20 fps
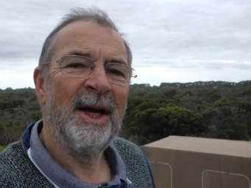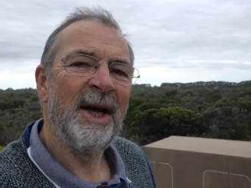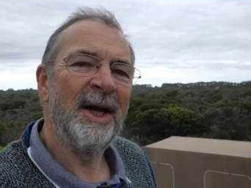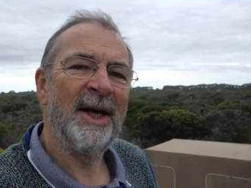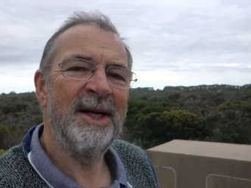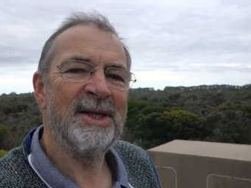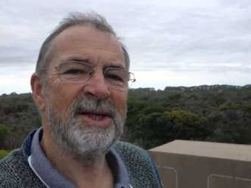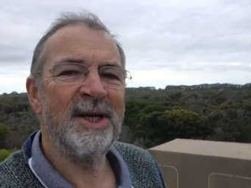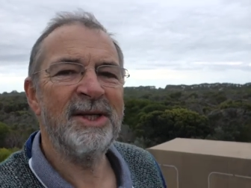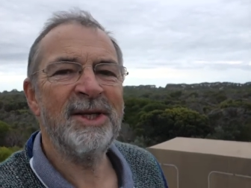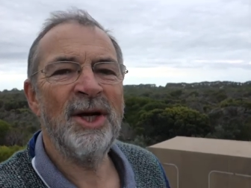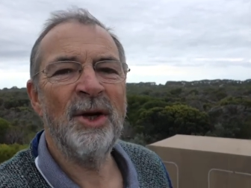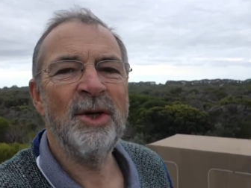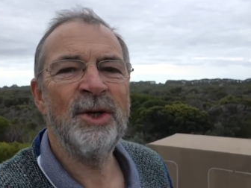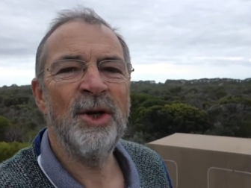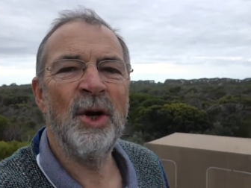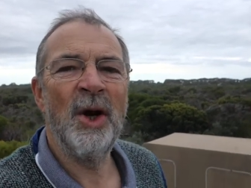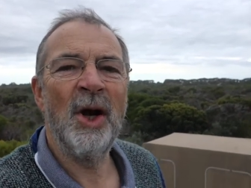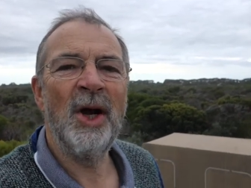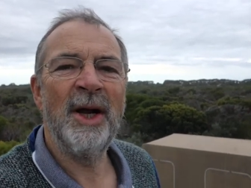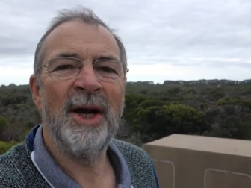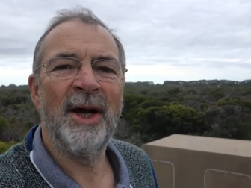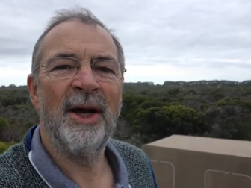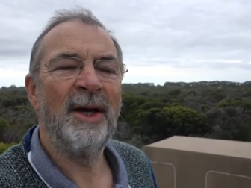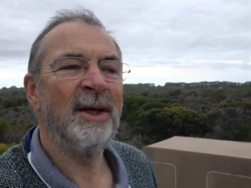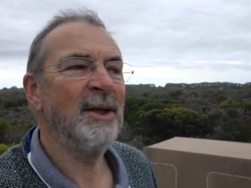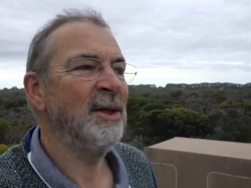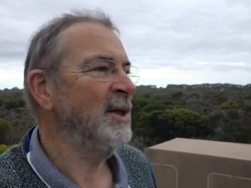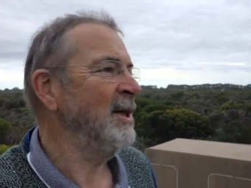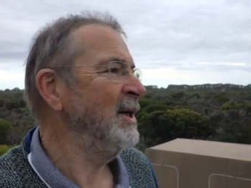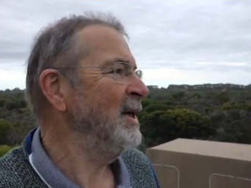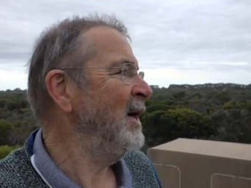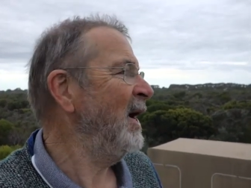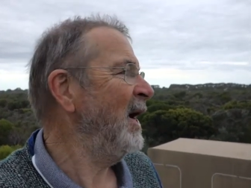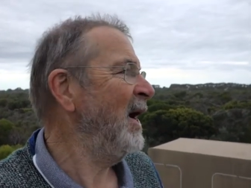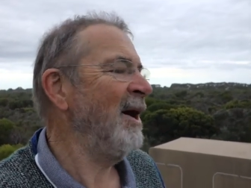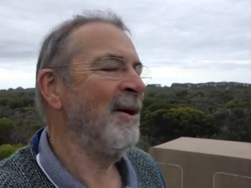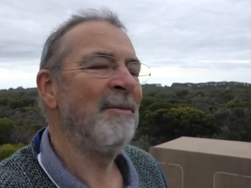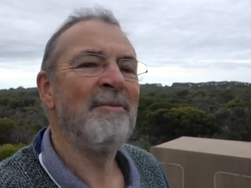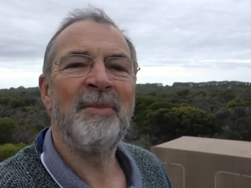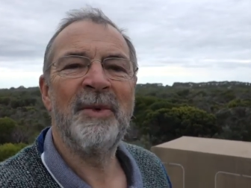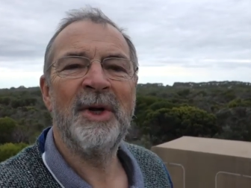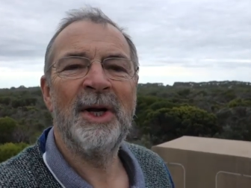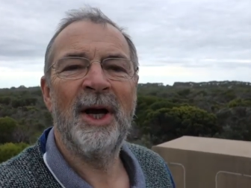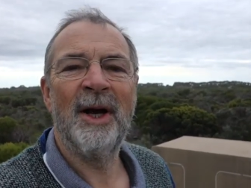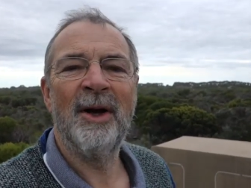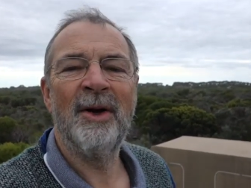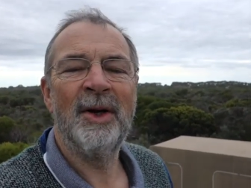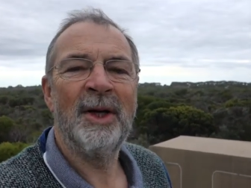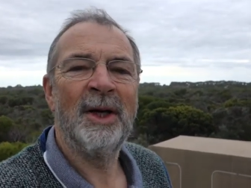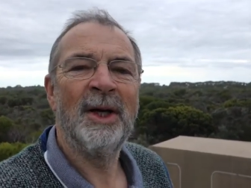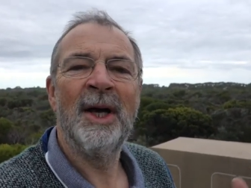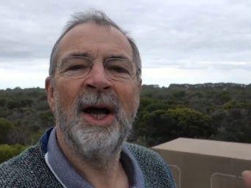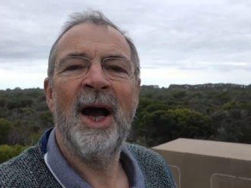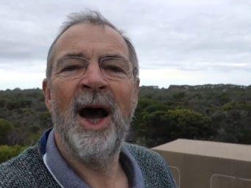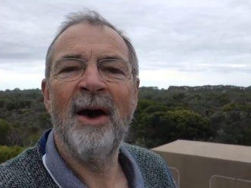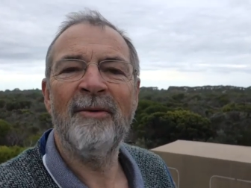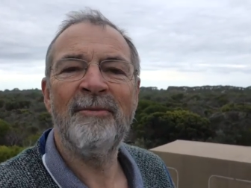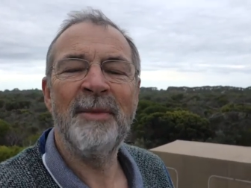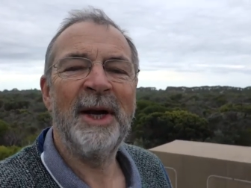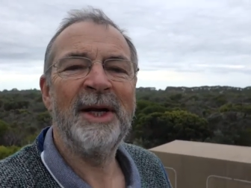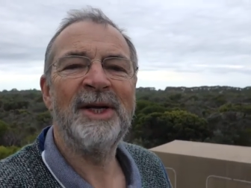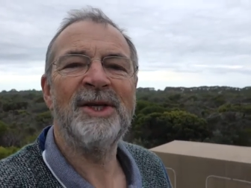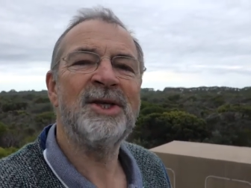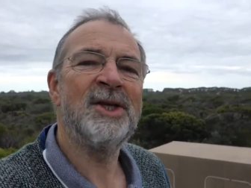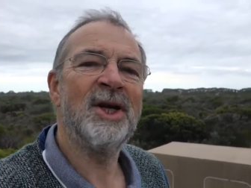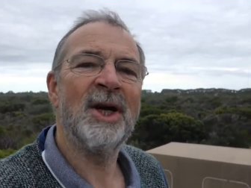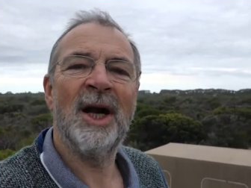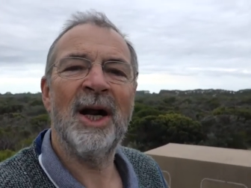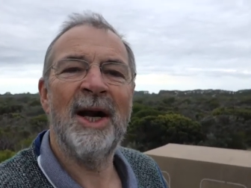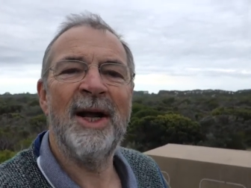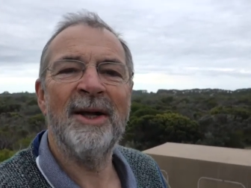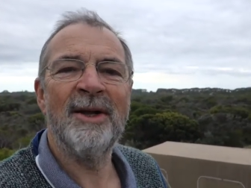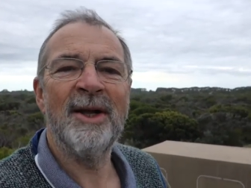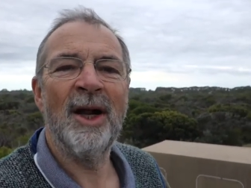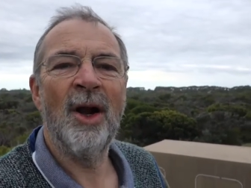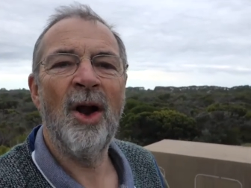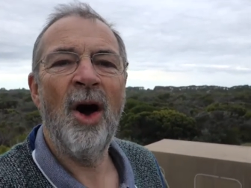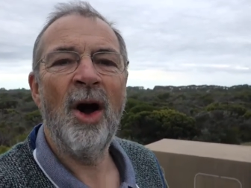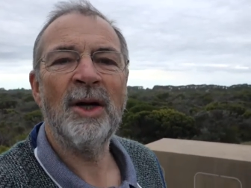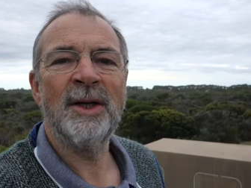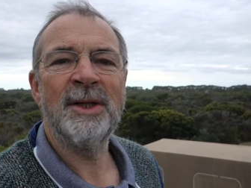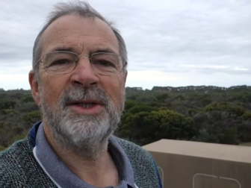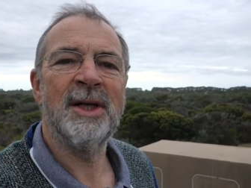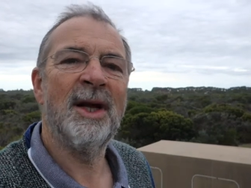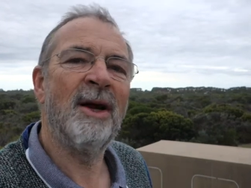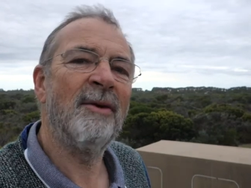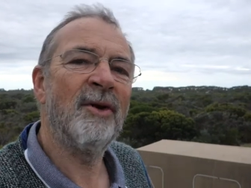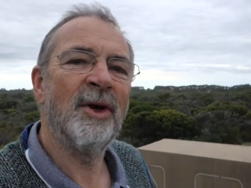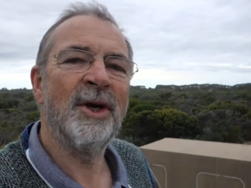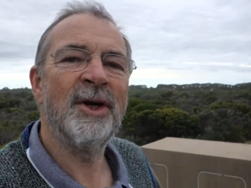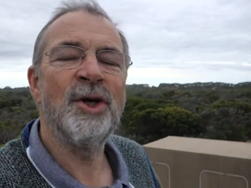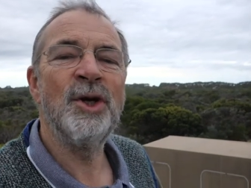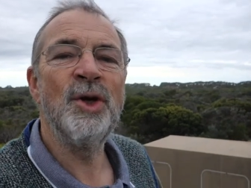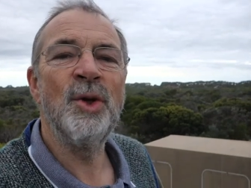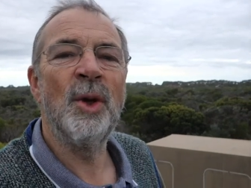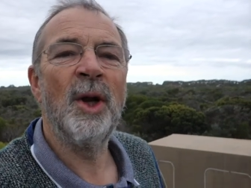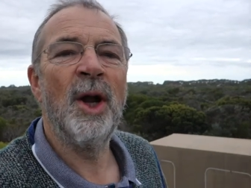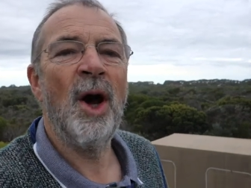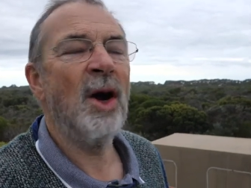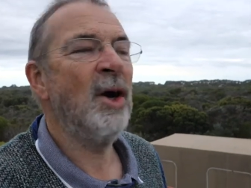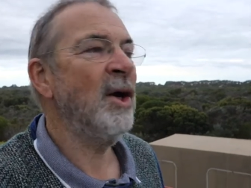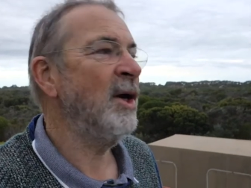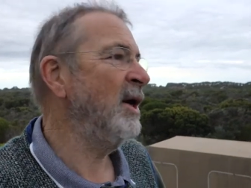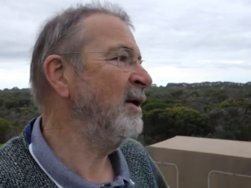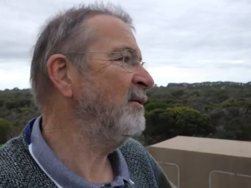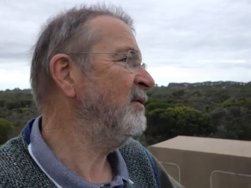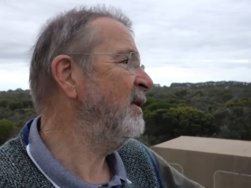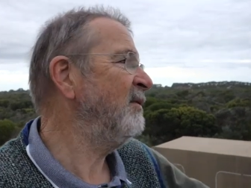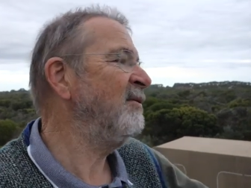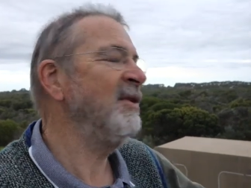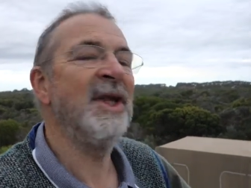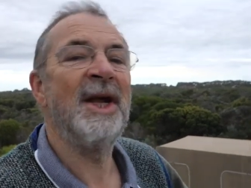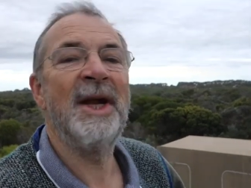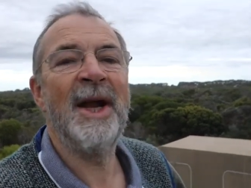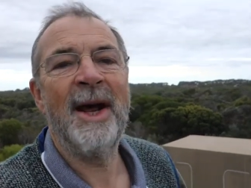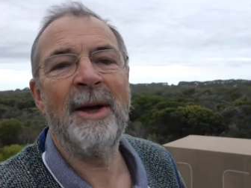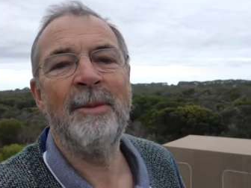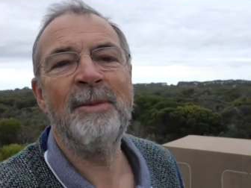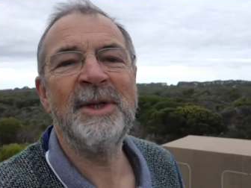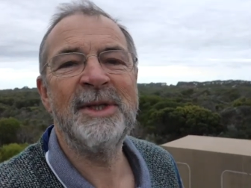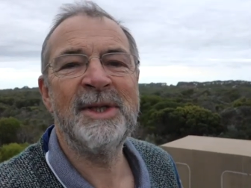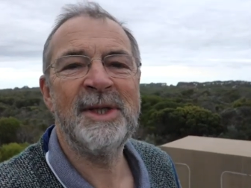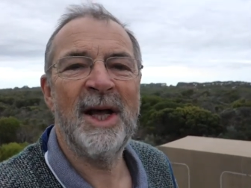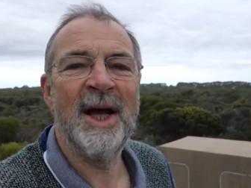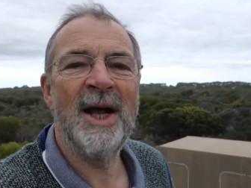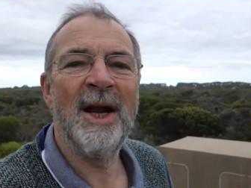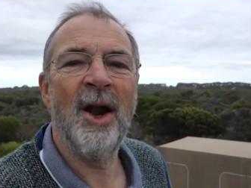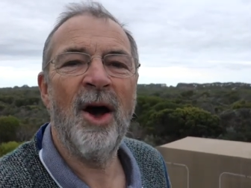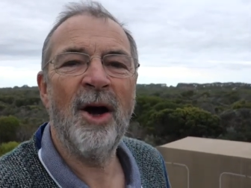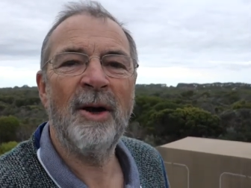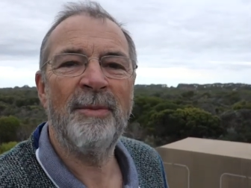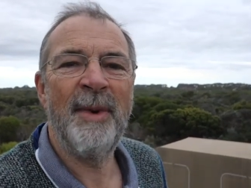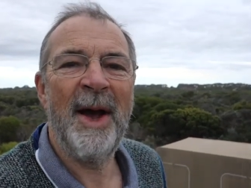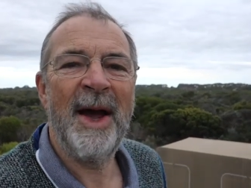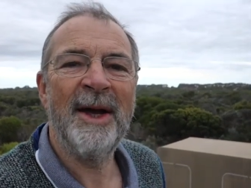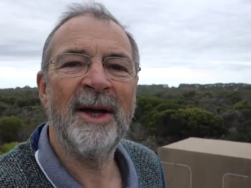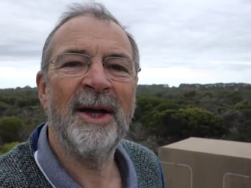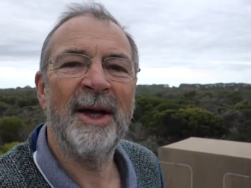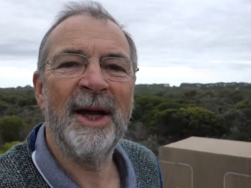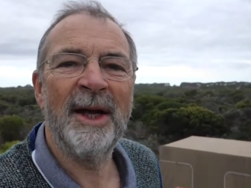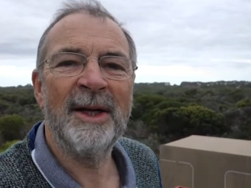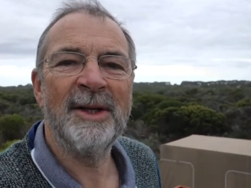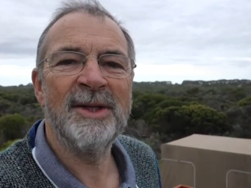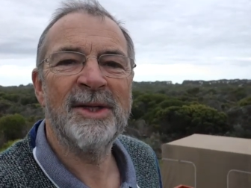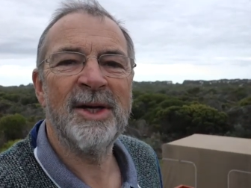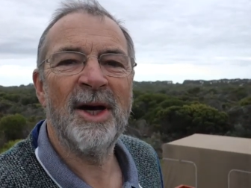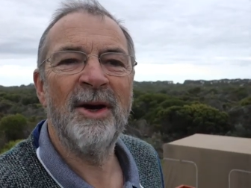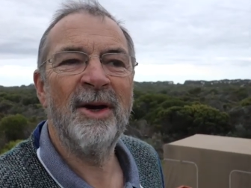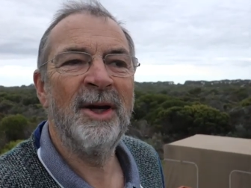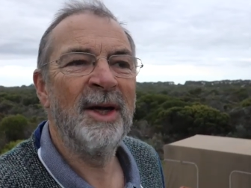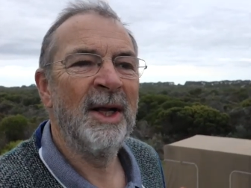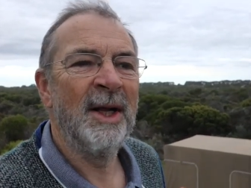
and as I told you earlier um, you know I've managed to clear the locks and I've got a new lock and I've given the neighbors their lock back again so